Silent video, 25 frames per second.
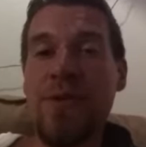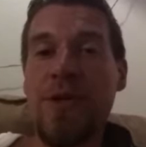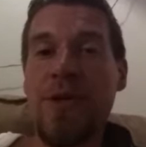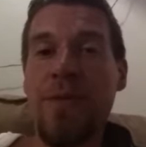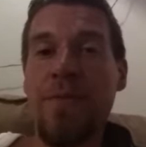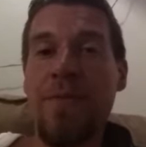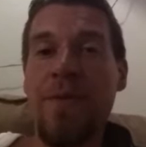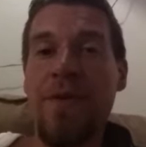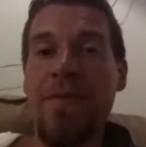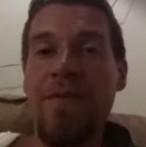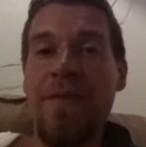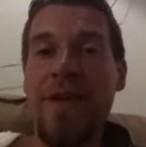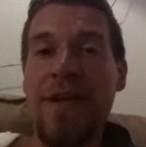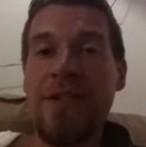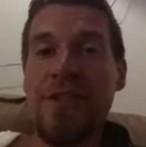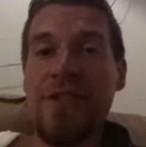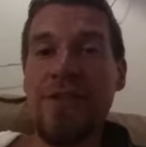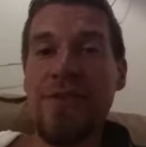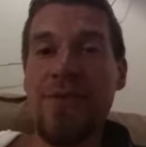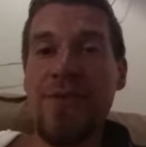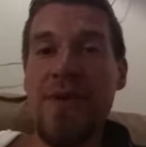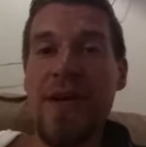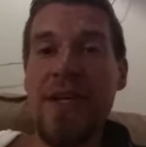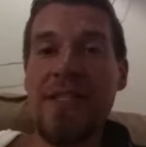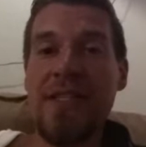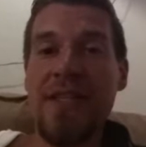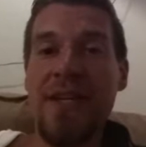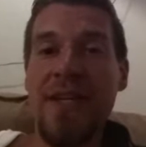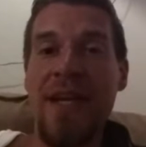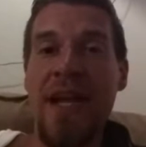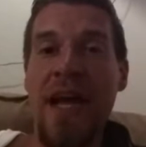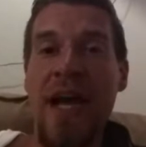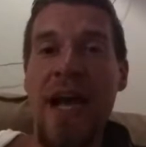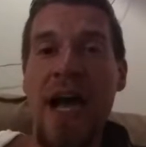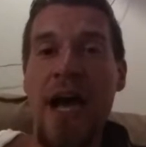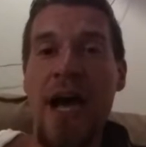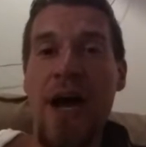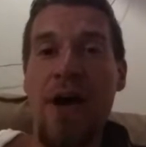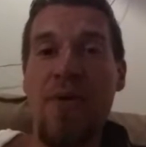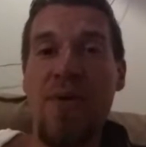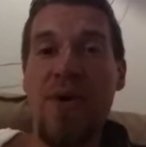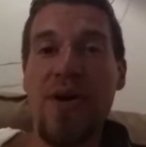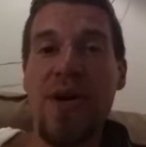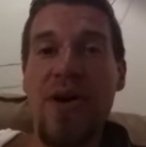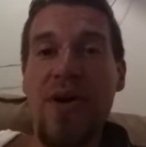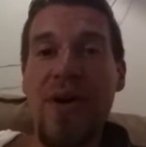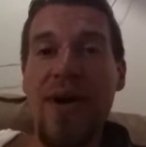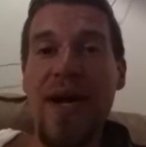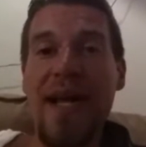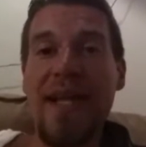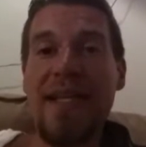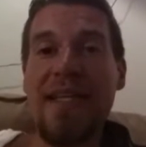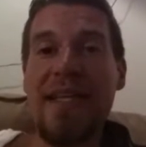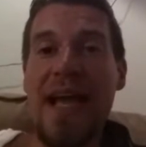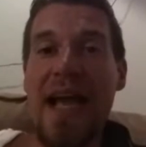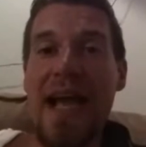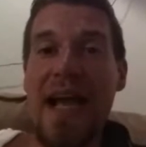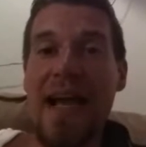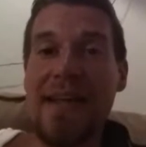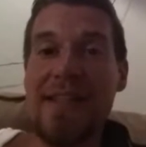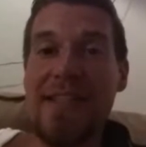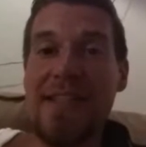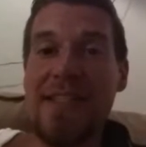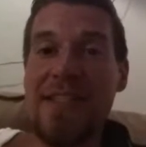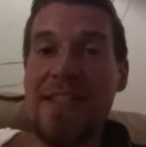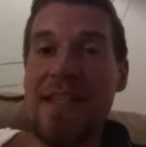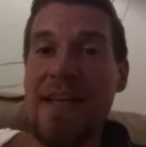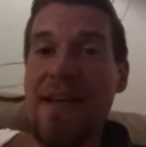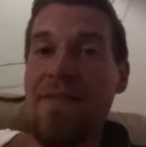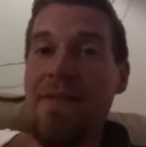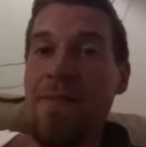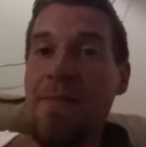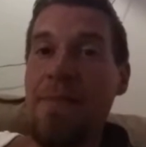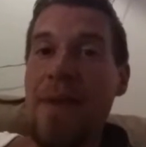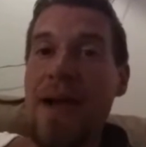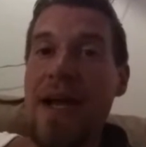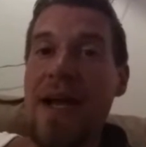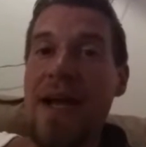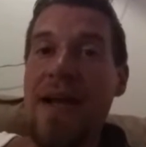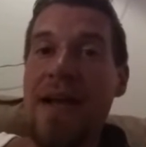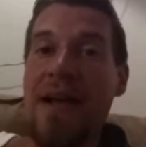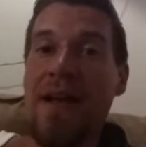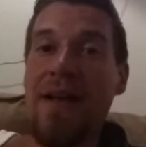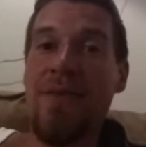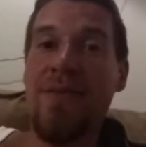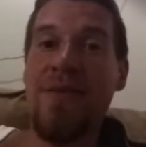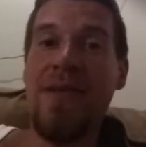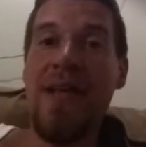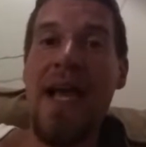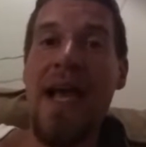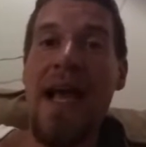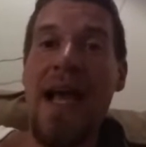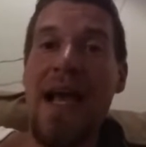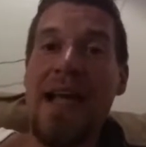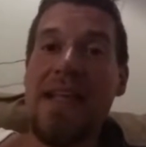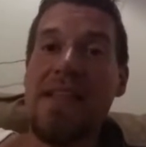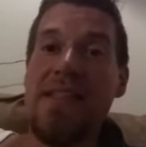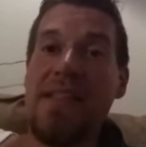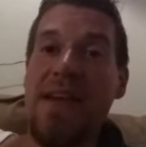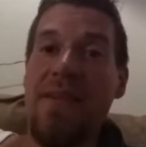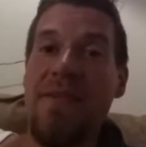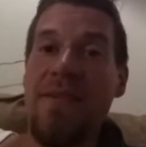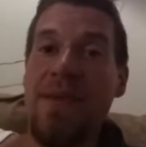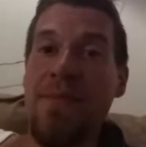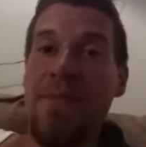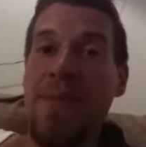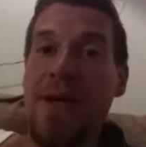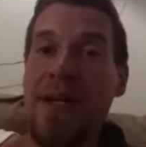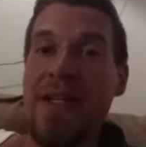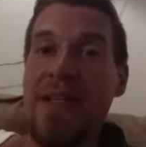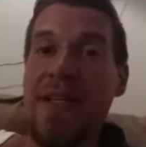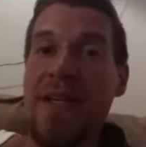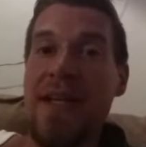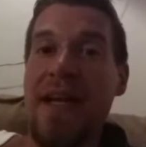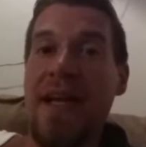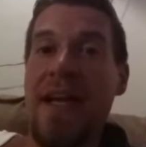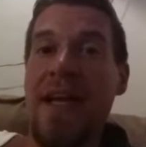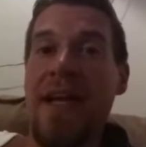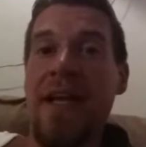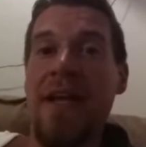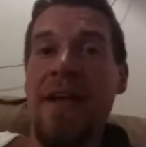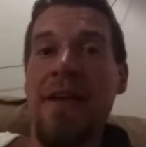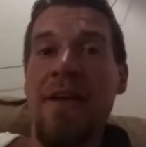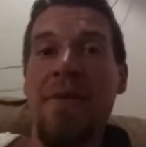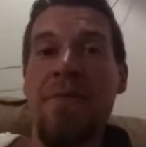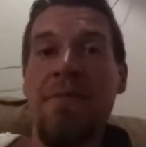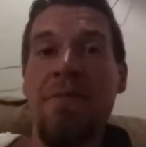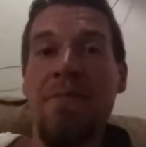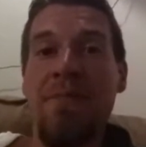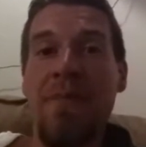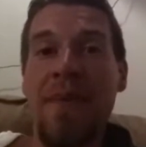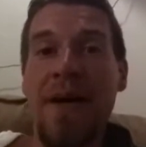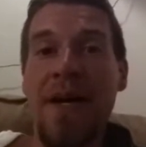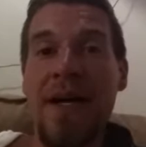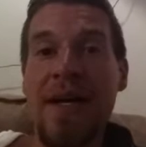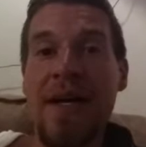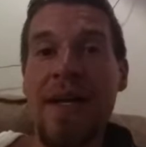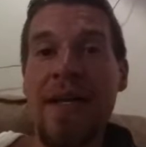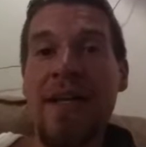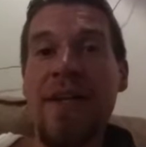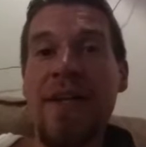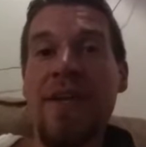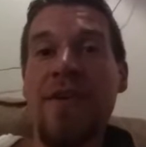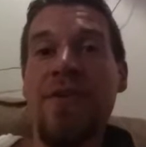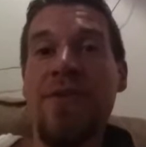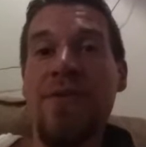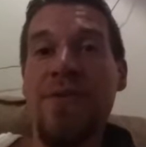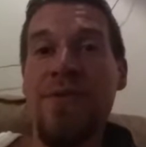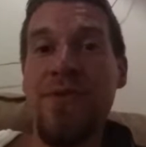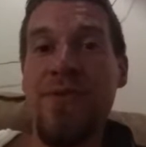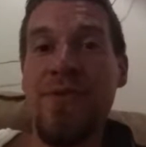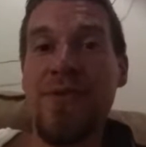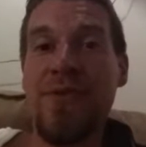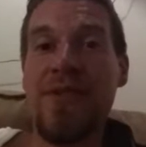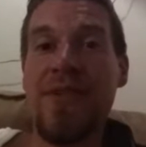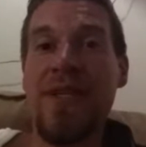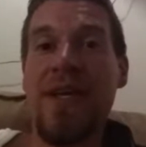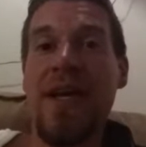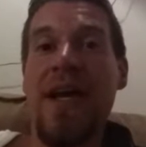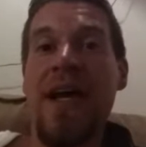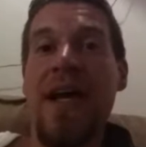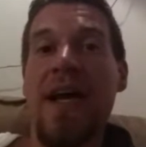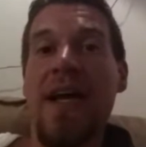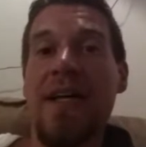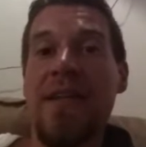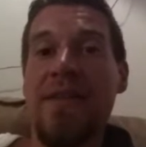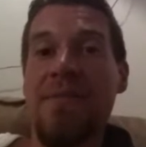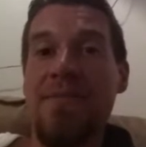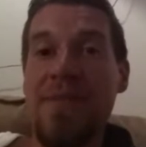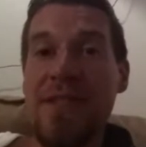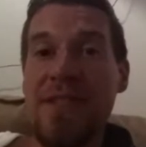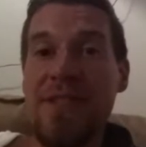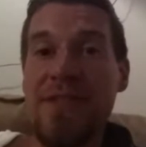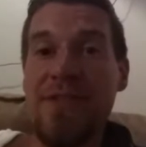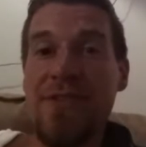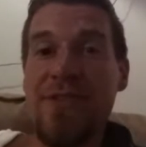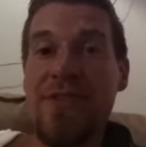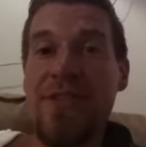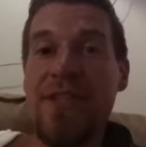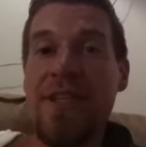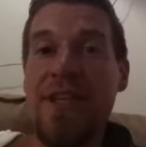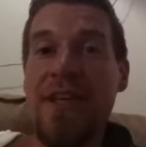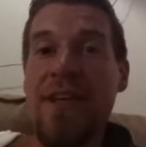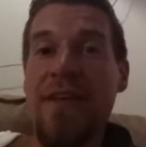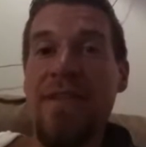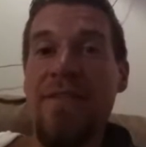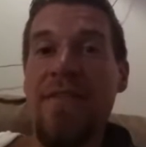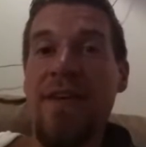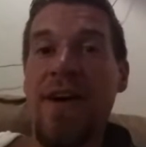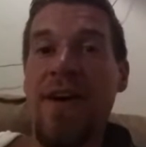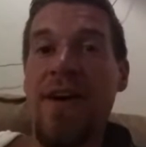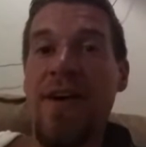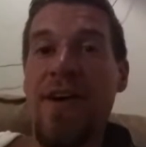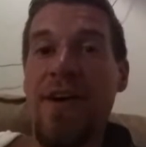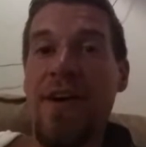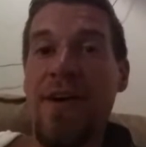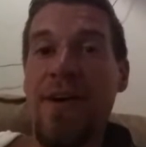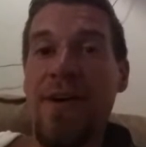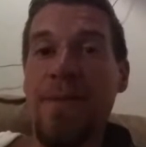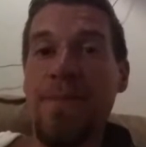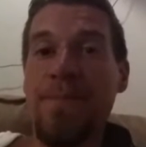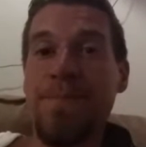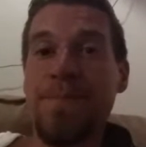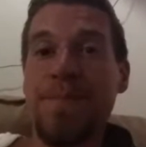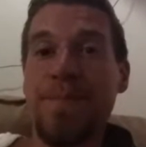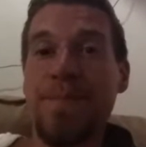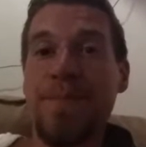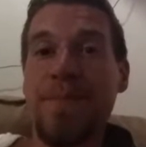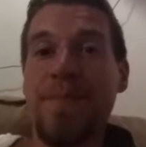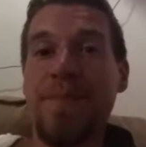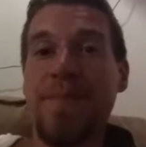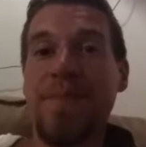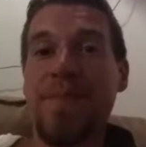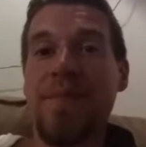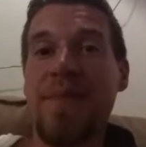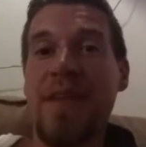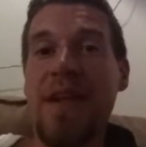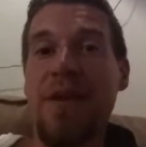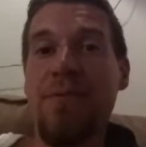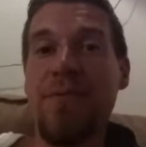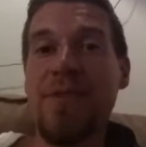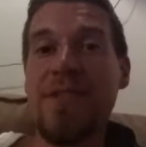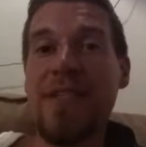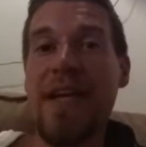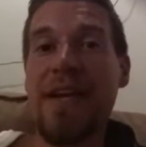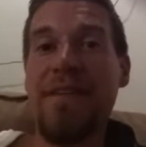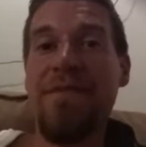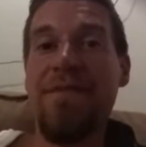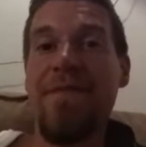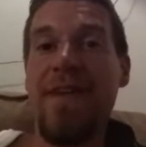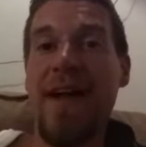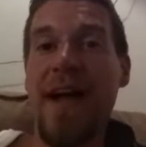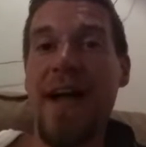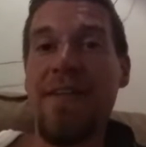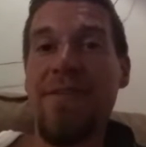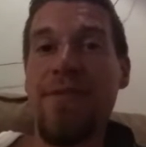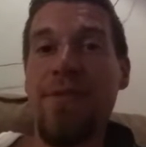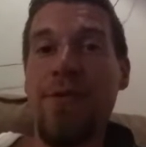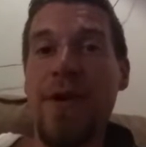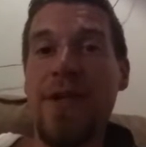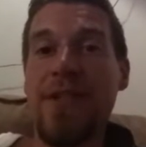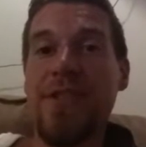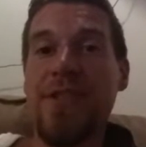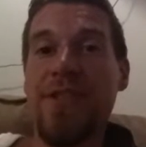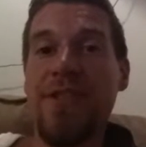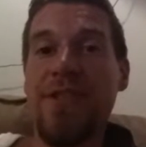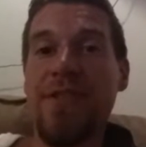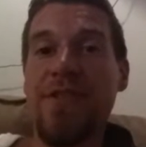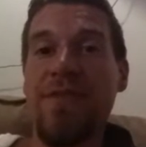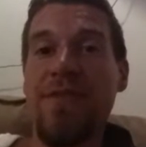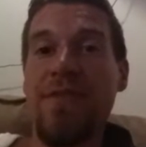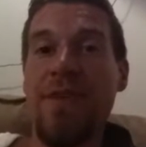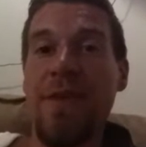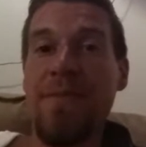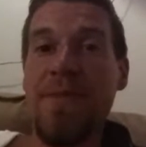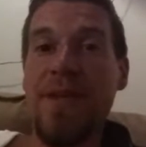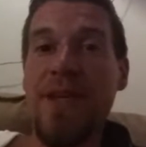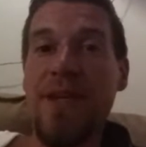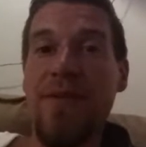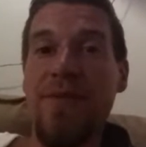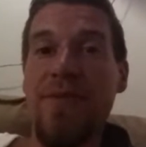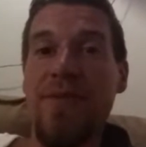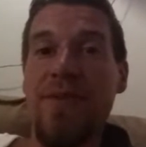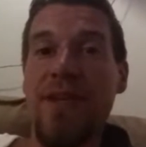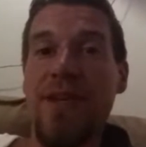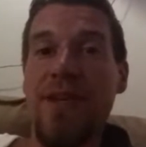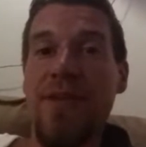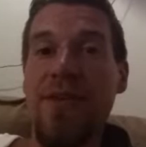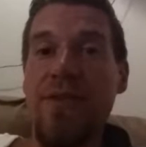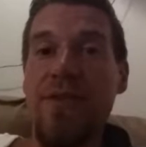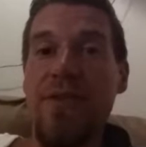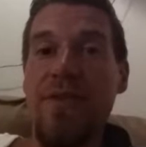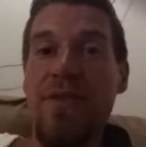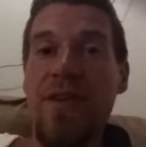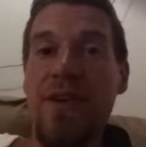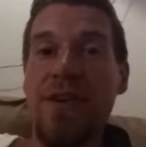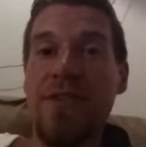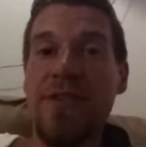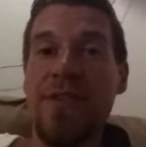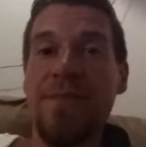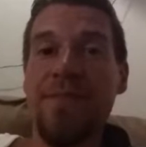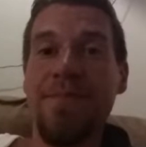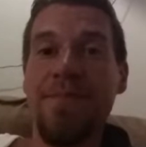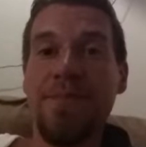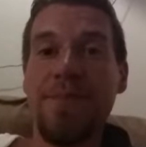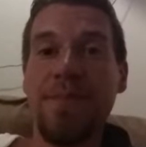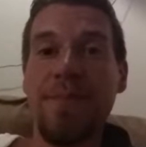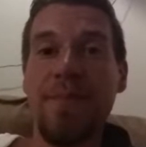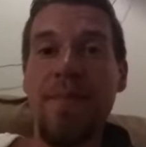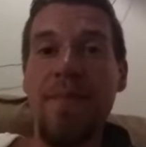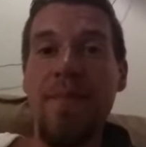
the world of professional wrestling? Well, go ahead and ask 7 Pound, as every Monday, my oos, Mr. Steve Hall, We'll take 5 questions from you, the universe,